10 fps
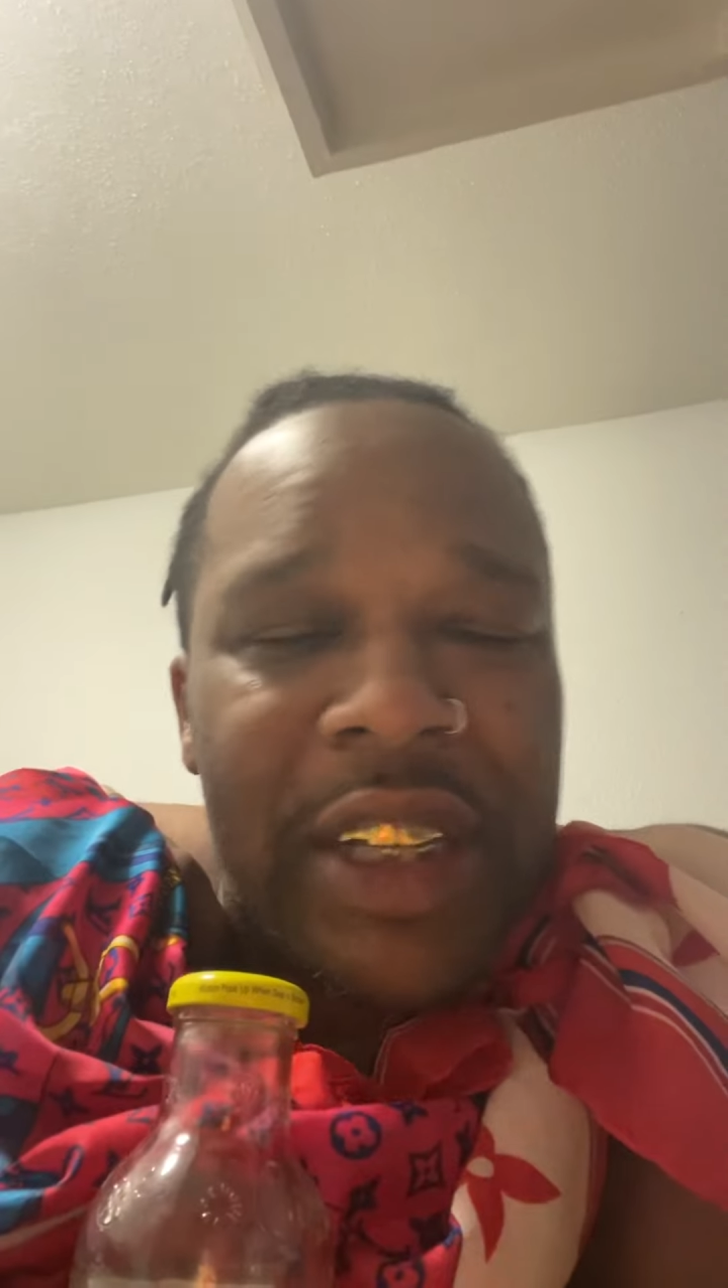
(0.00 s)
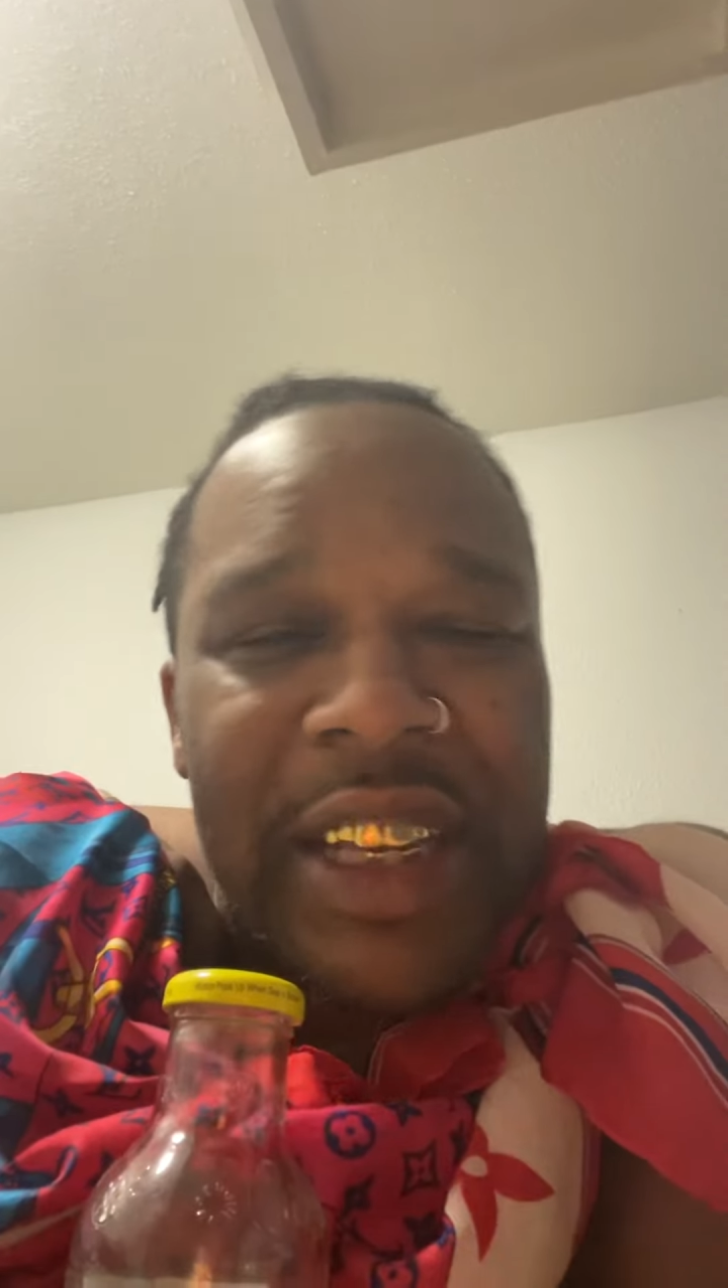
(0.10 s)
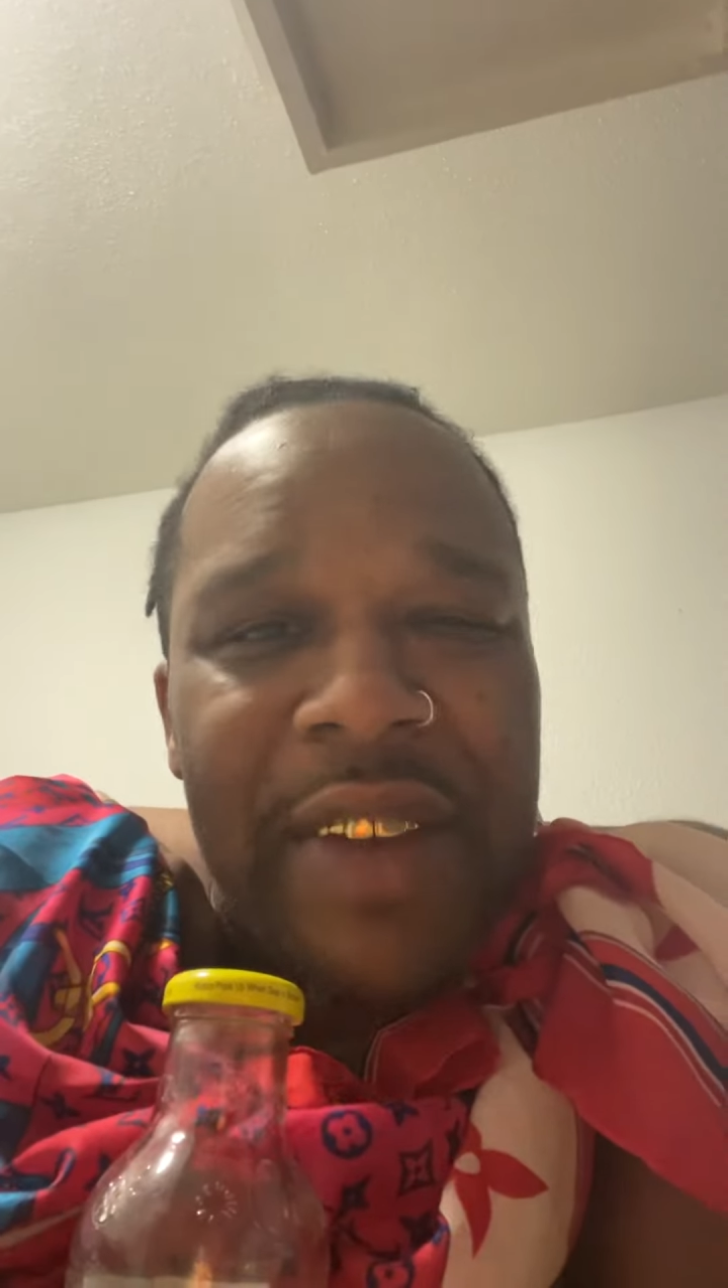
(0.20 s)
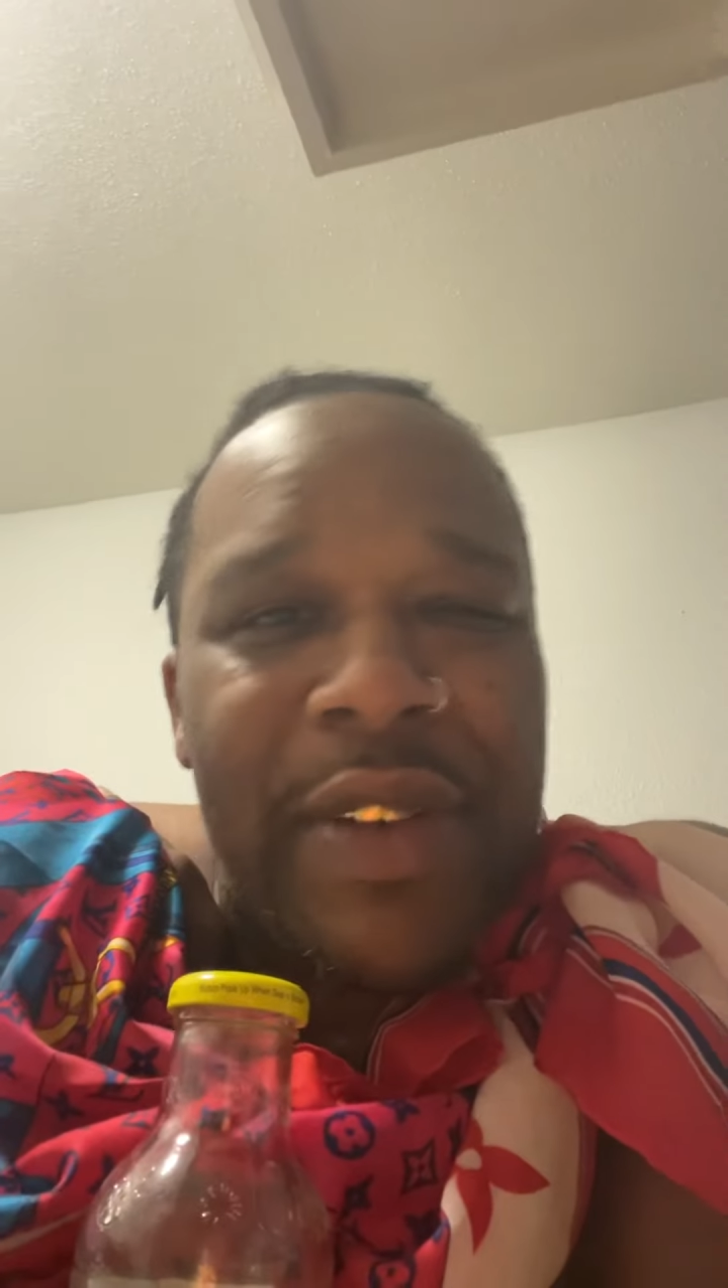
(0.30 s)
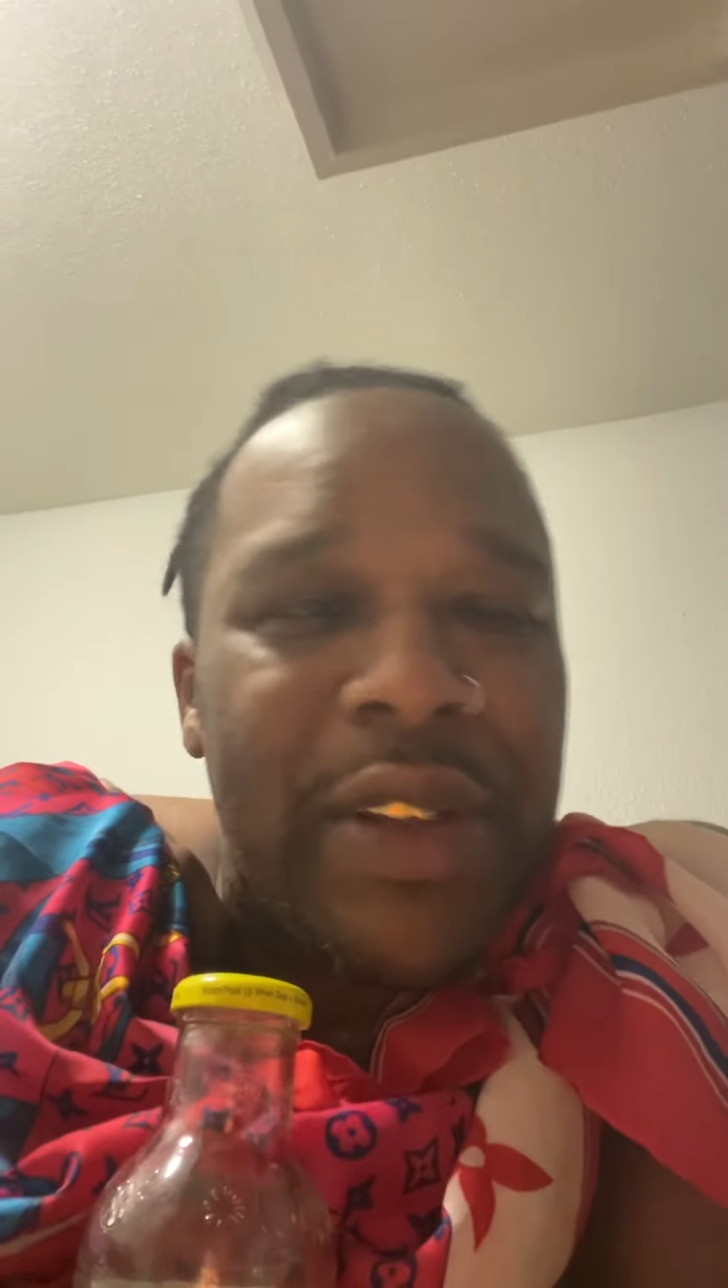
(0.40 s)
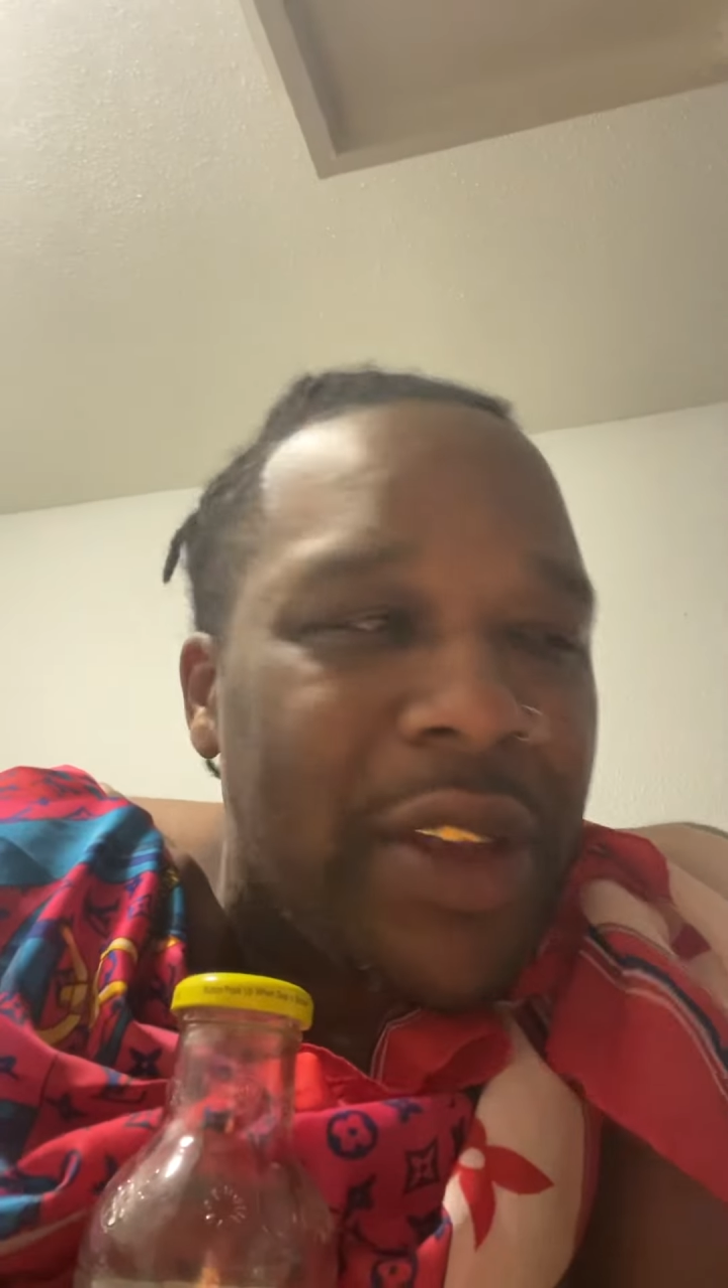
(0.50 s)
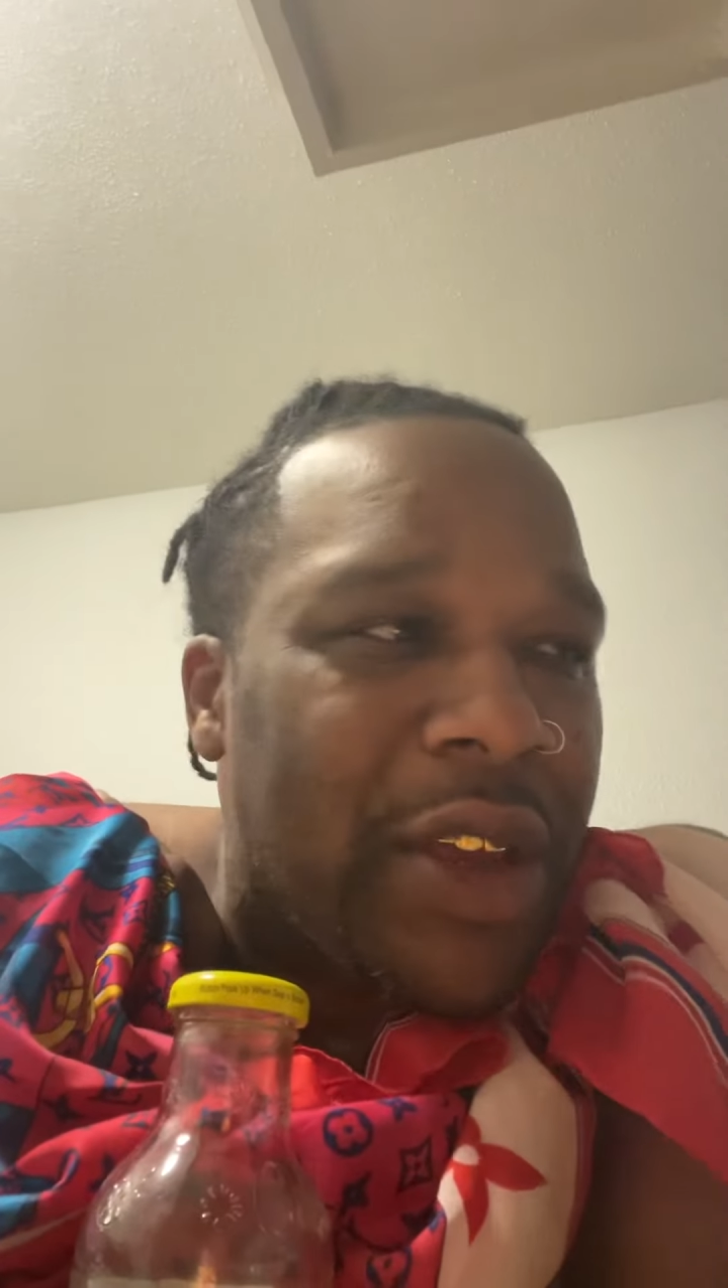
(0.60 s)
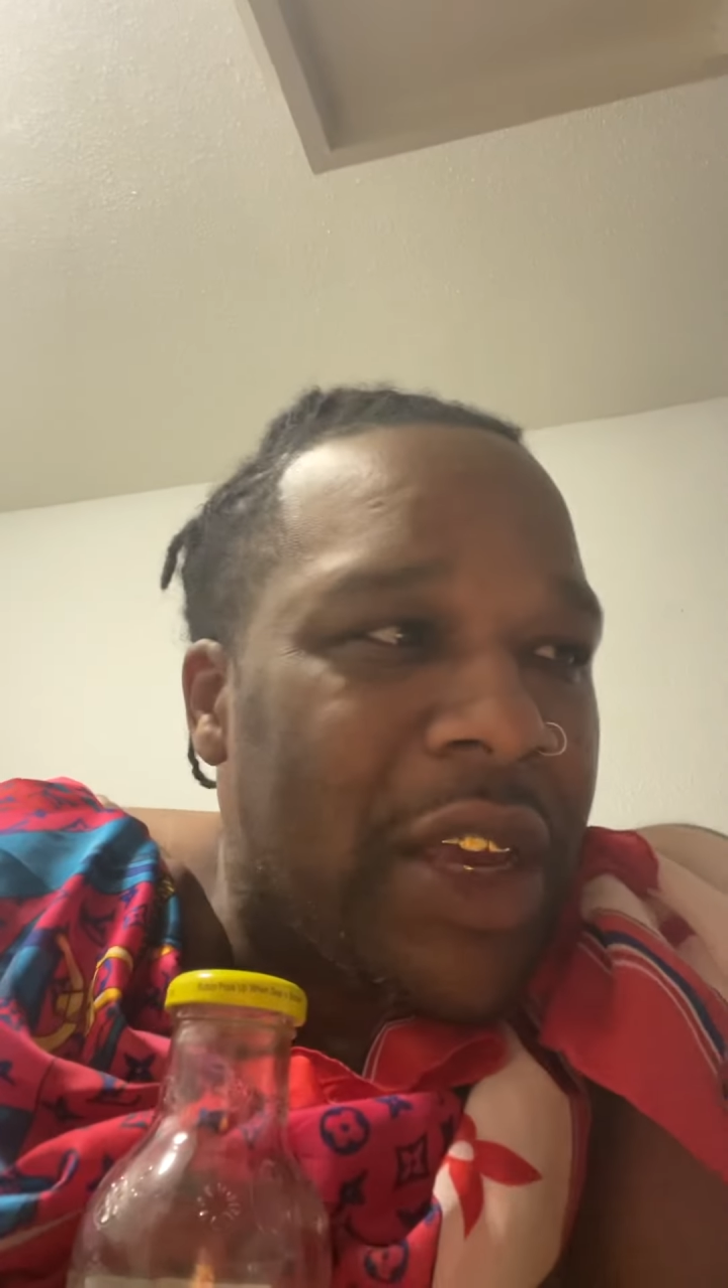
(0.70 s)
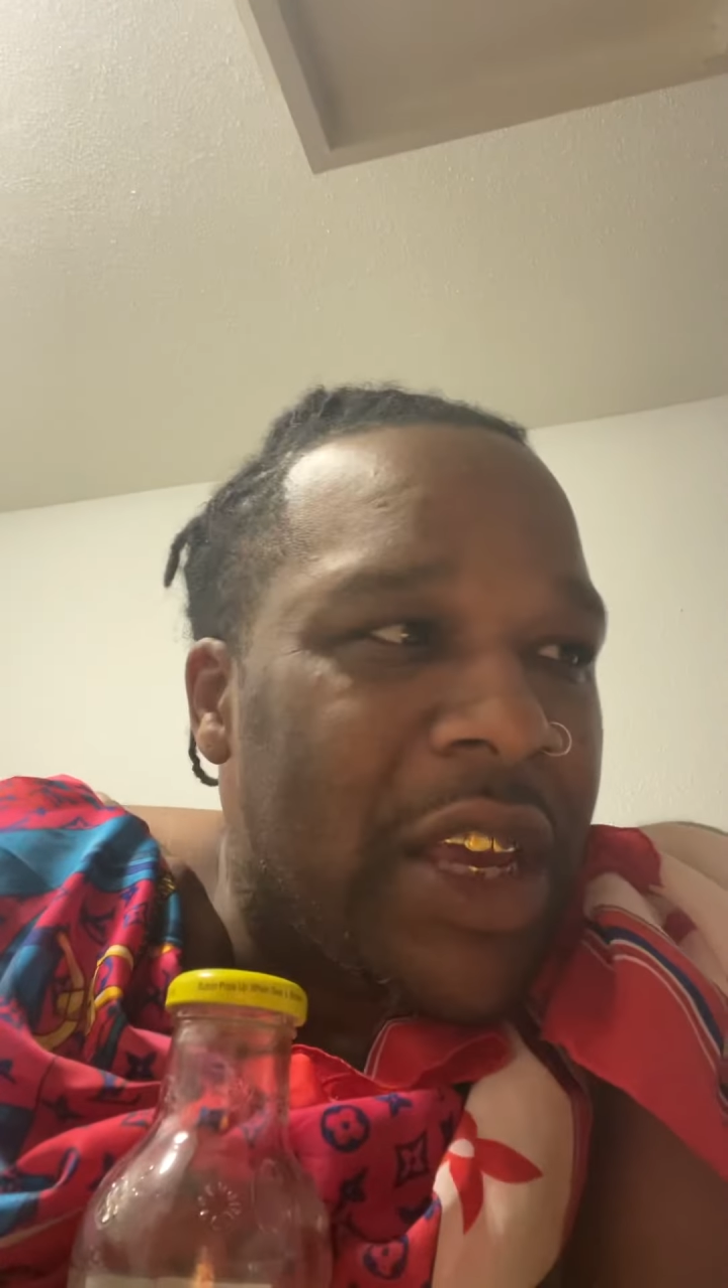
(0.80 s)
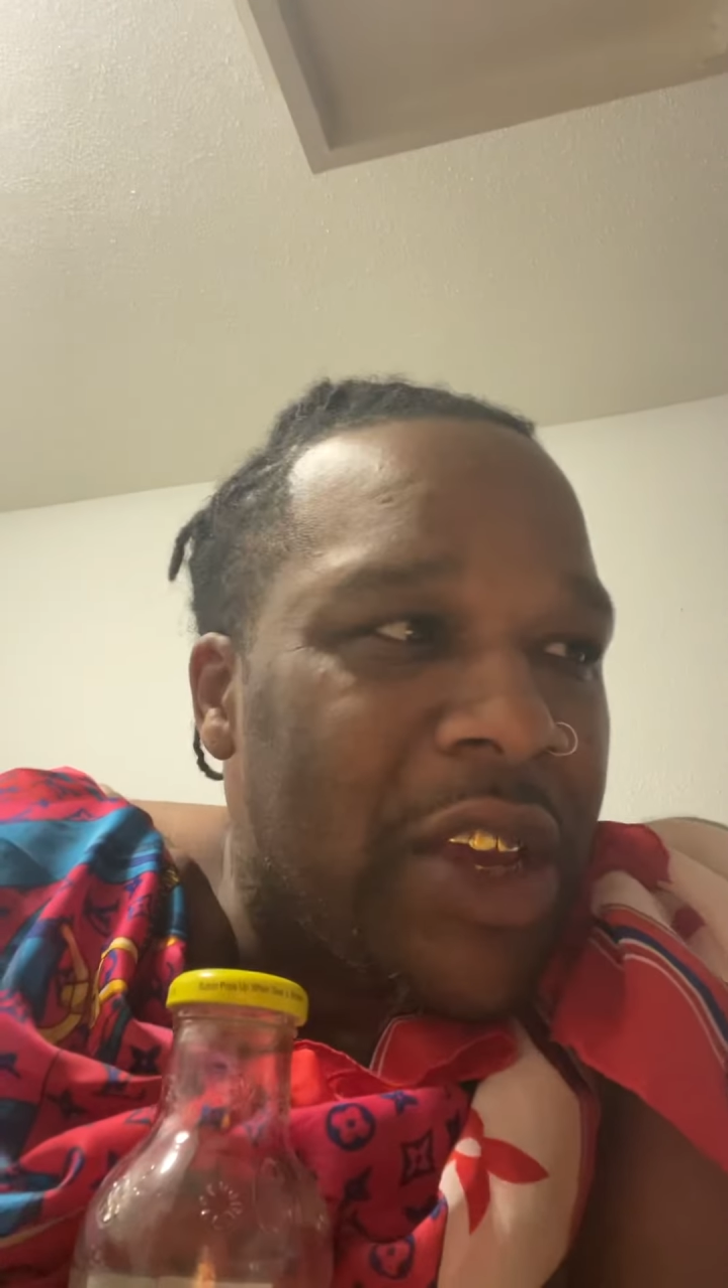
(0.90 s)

living thing.